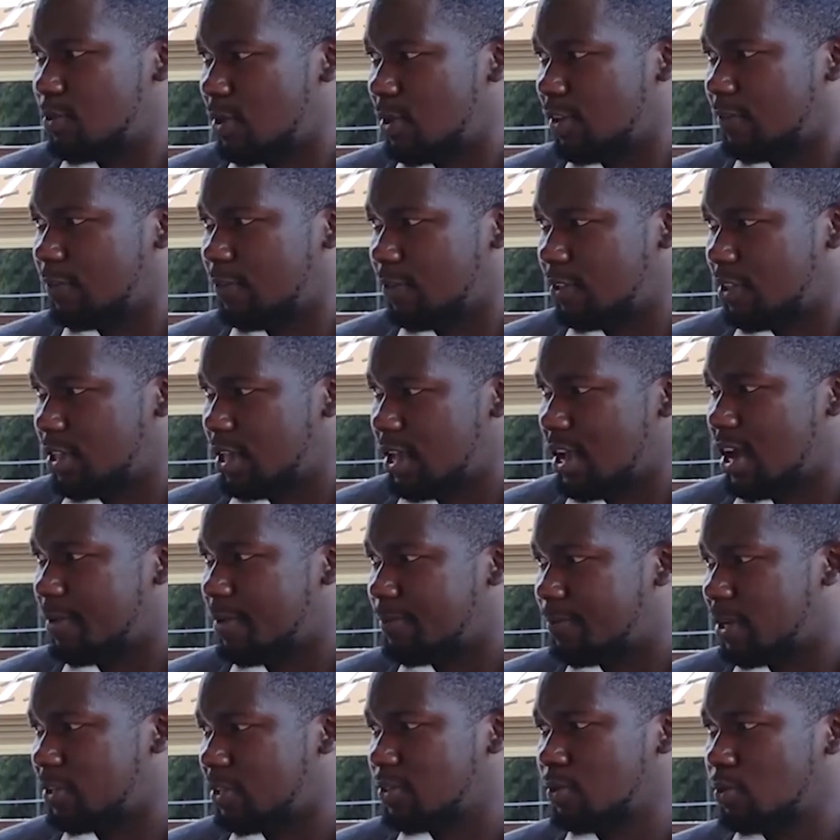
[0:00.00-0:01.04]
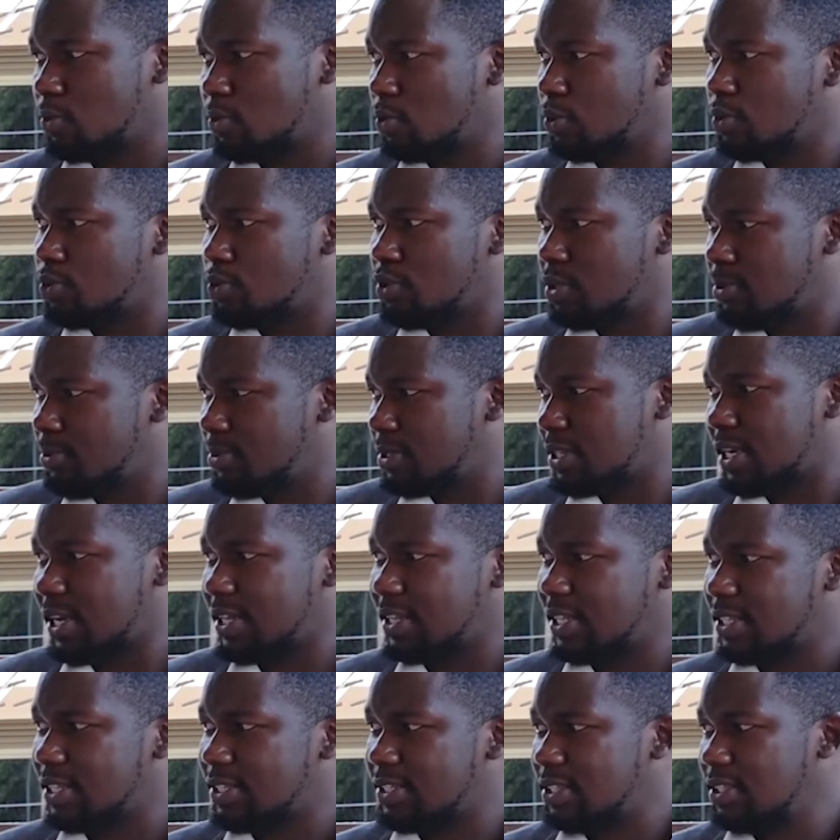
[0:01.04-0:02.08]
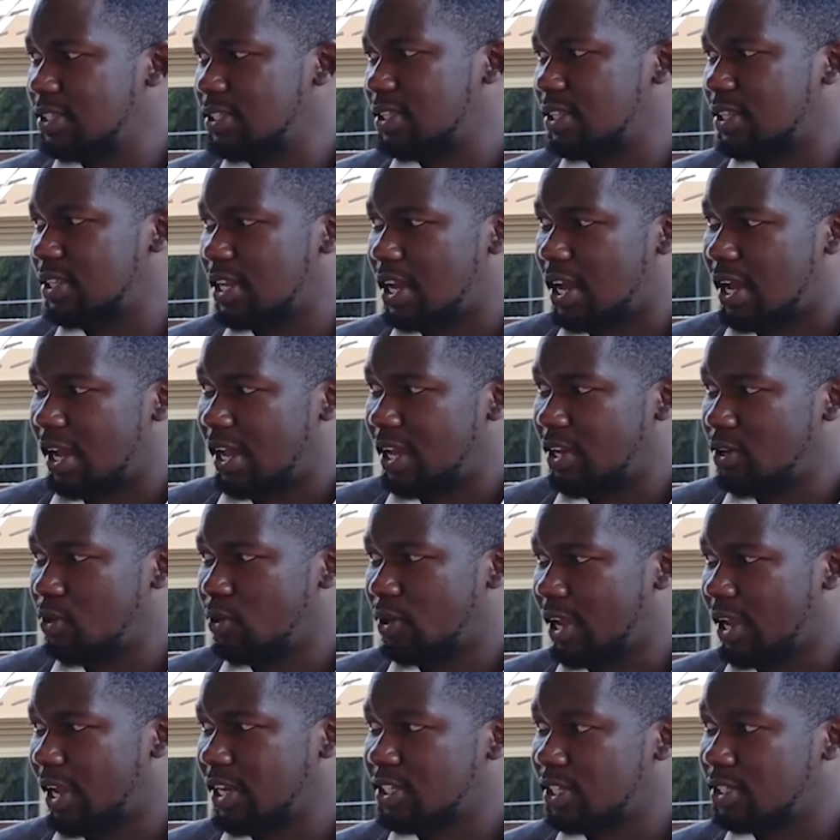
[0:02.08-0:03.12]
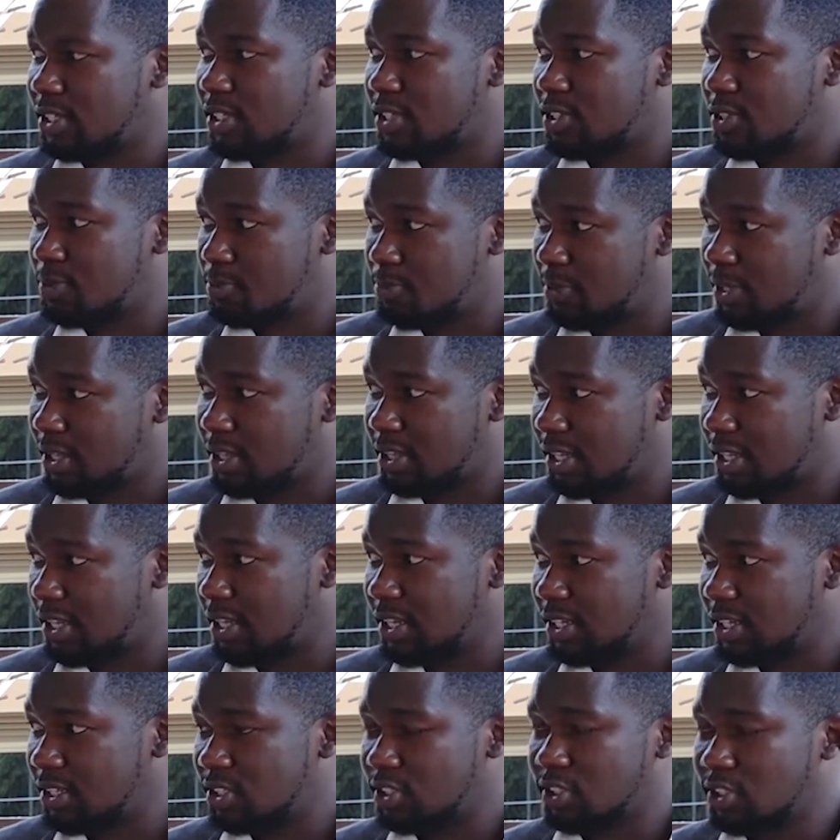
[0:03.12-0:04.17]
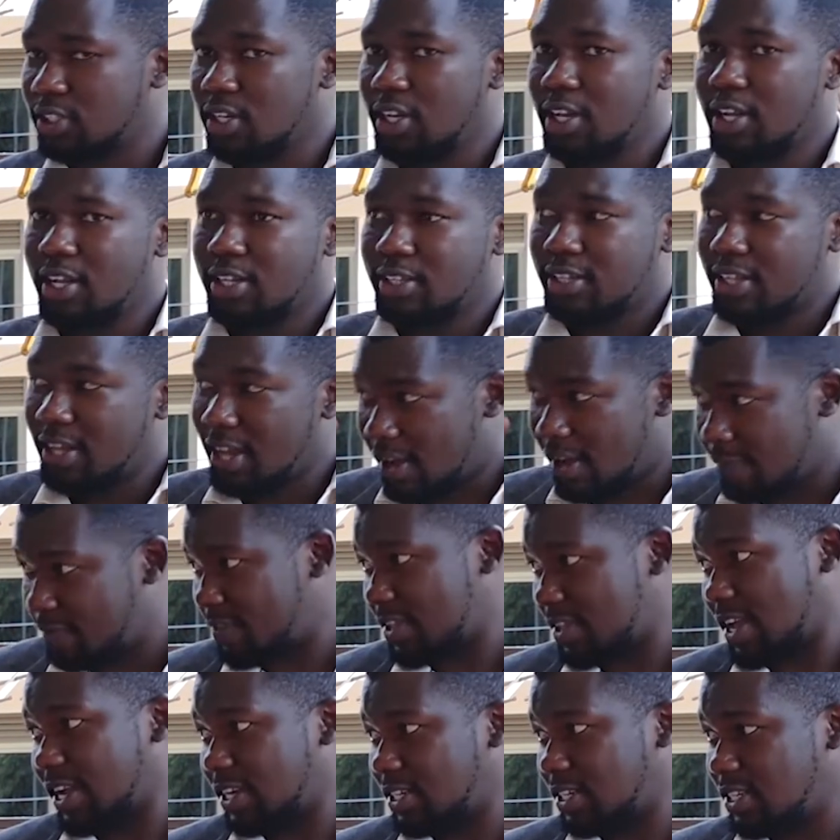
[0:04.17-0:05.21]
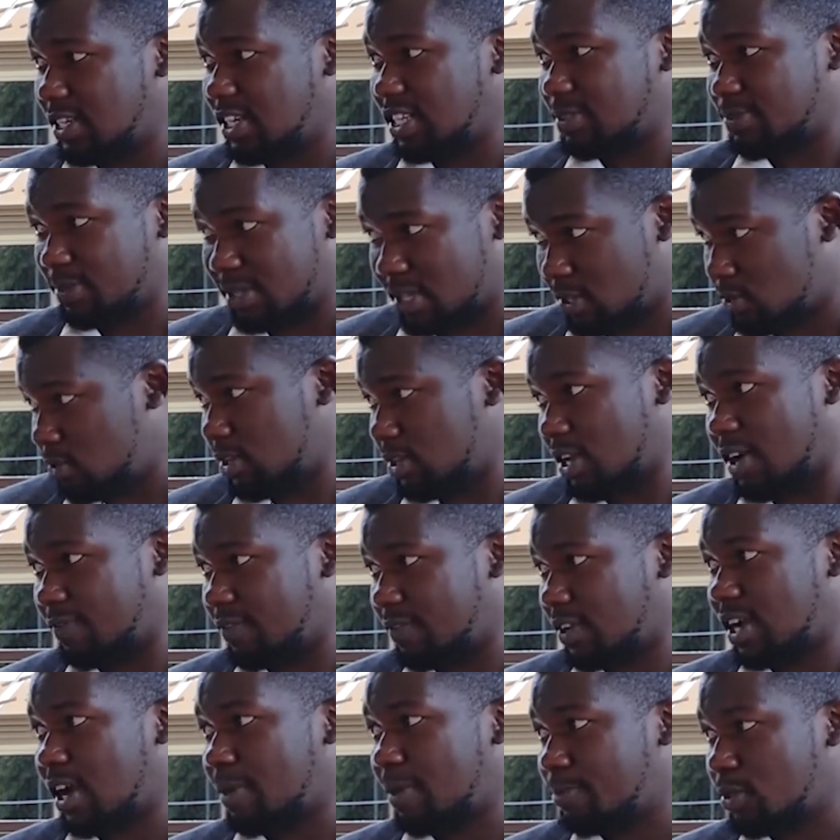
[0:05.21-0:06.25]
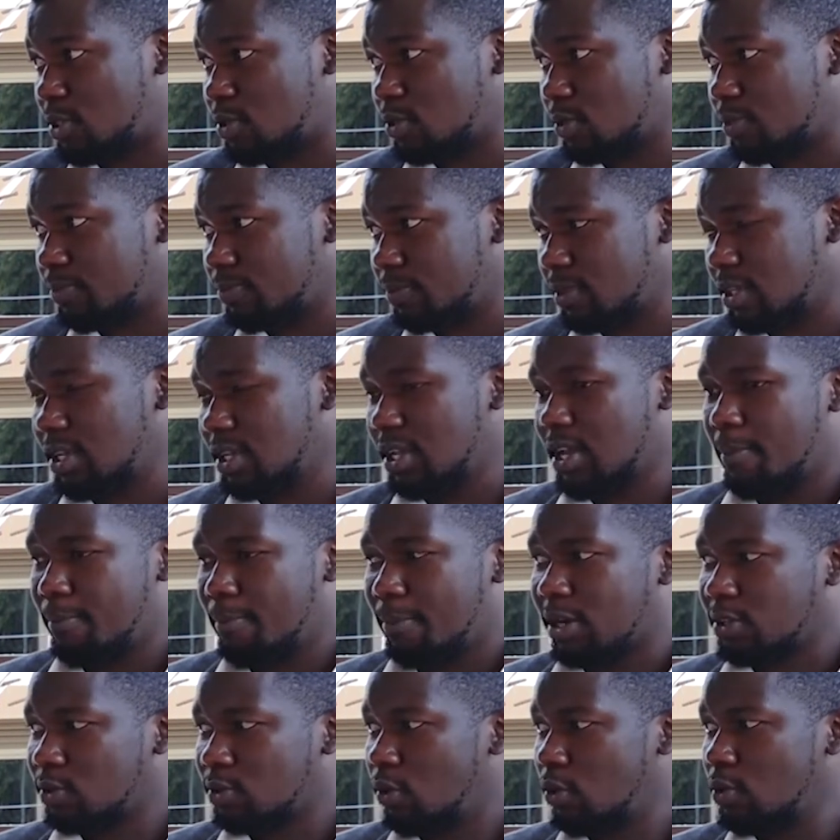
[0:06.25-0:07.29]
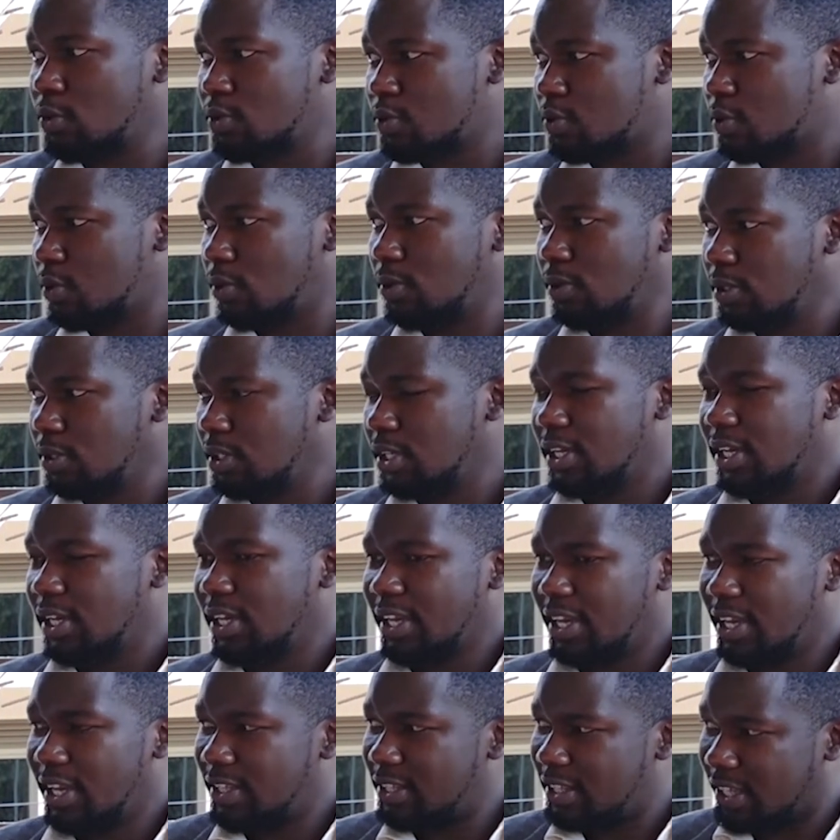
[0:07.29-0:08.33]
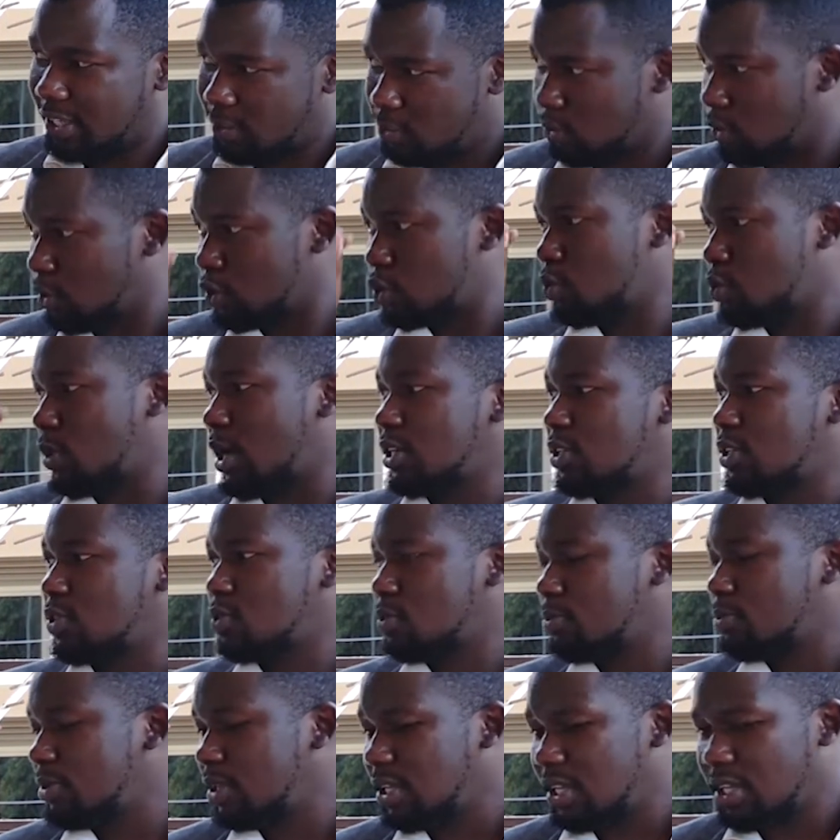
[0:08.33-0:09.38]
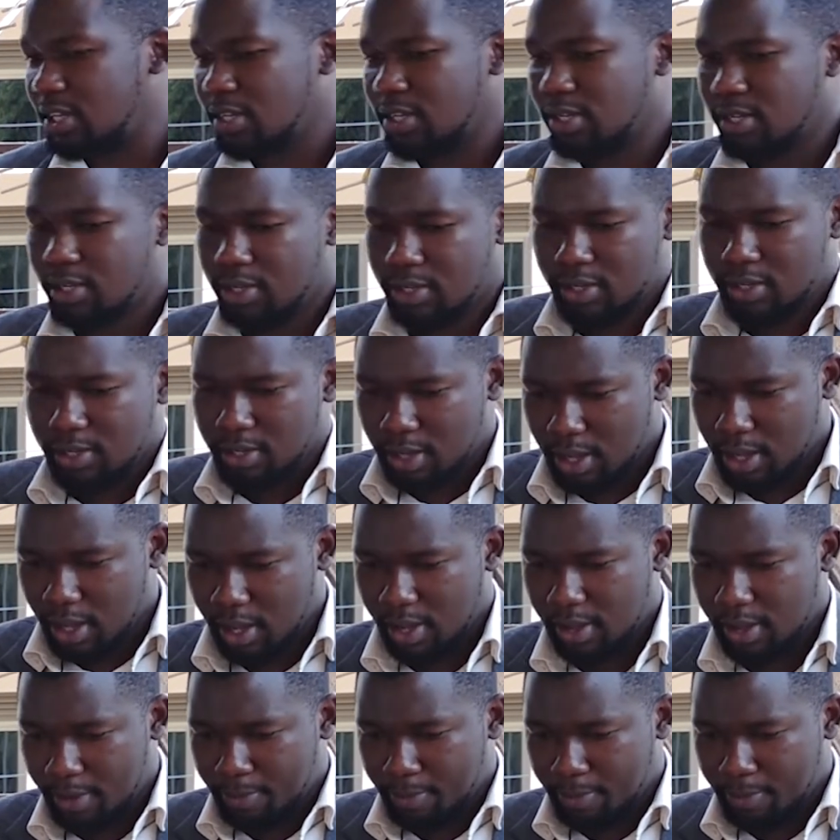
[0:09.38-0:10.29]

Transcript: It doesn't work for the young person whose dreams are in the city. They are educated, they speak the English, they have the ideas, but they don't have the capital. But also, they don't want to be in